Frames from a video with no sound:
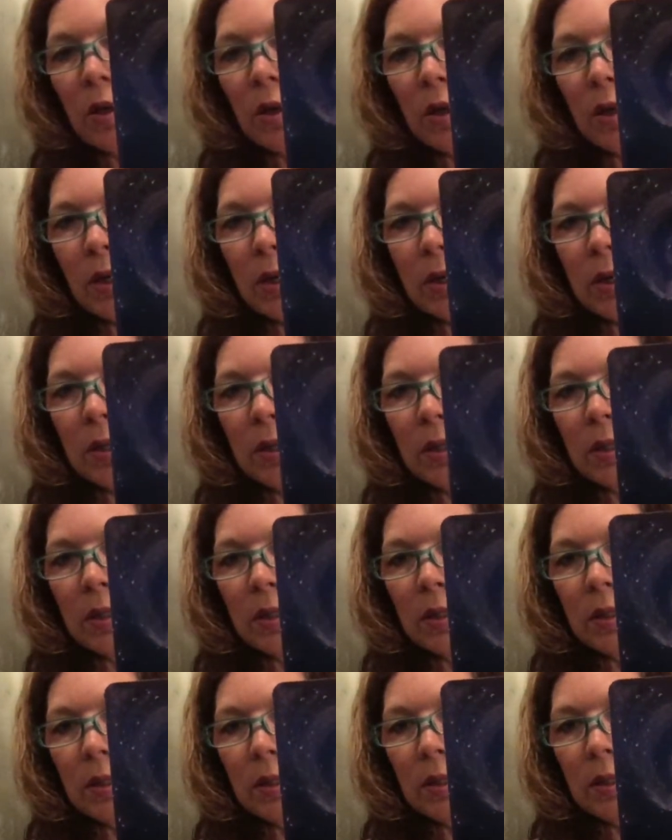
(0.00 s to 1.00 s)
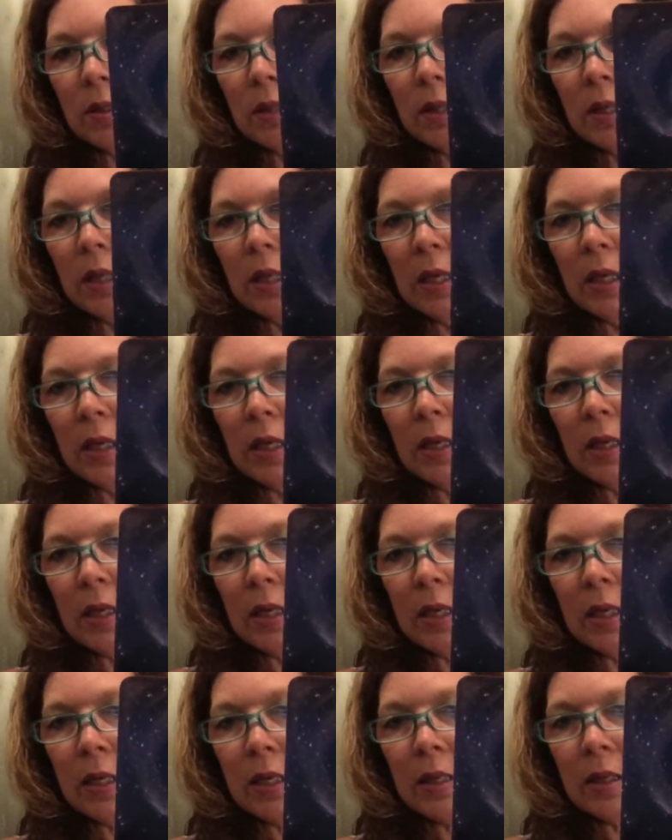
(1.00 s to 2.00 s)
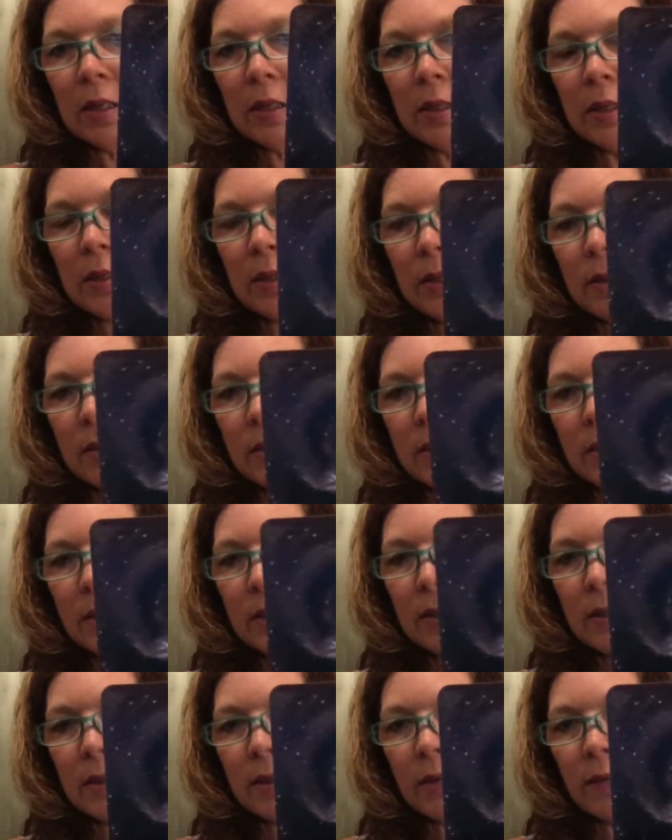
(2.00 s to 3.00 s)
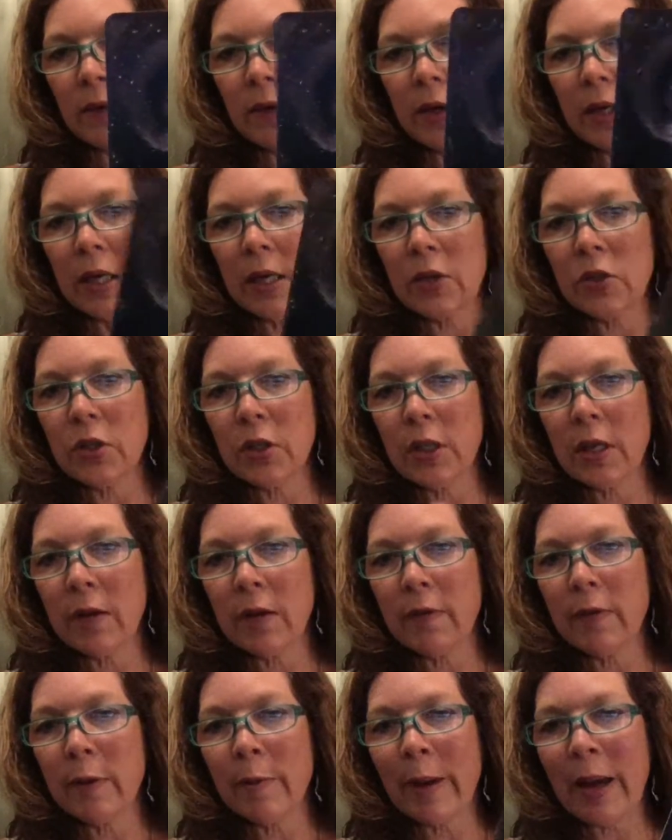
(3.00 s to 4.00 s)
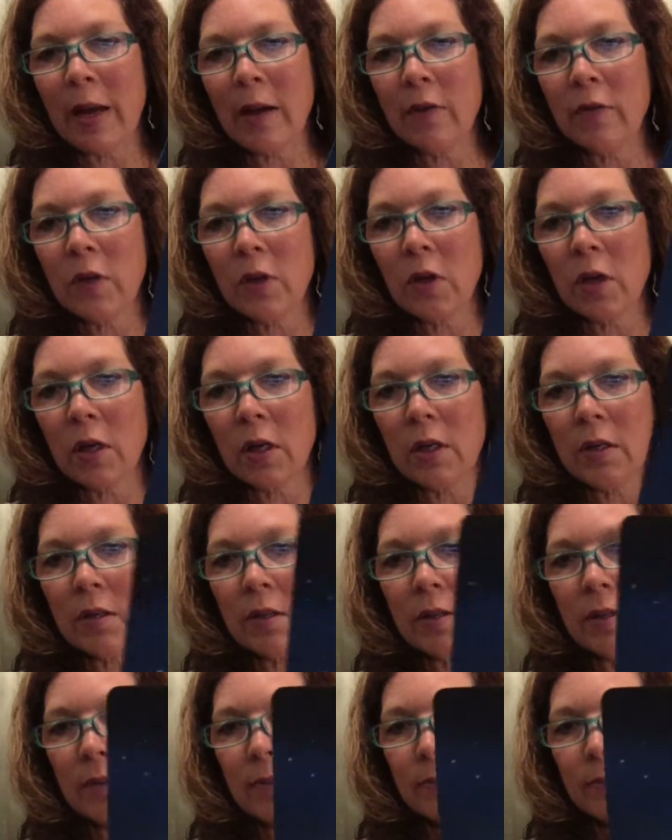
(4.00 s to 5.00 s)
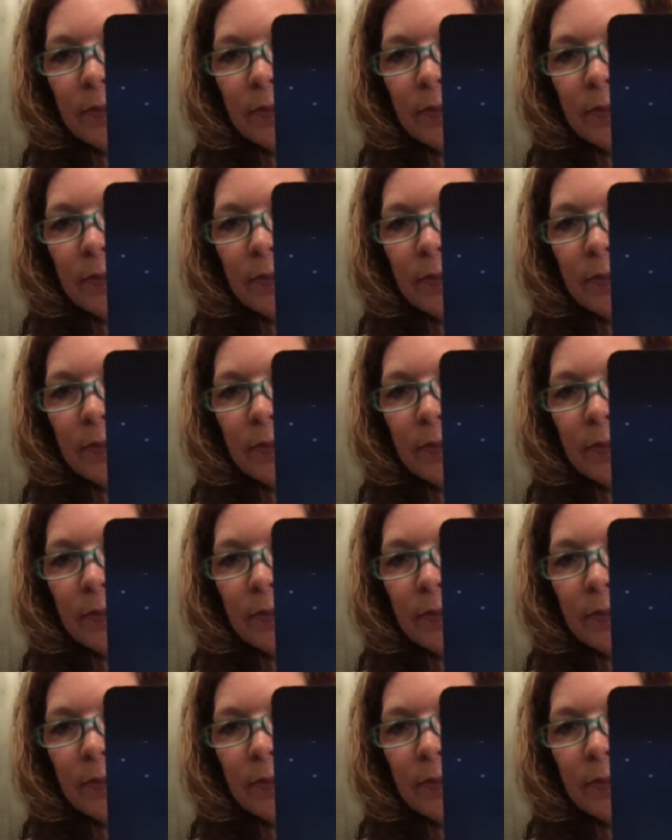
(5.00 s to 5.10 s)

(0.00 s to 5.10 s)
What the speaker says: card is just a variation of the back of the cards.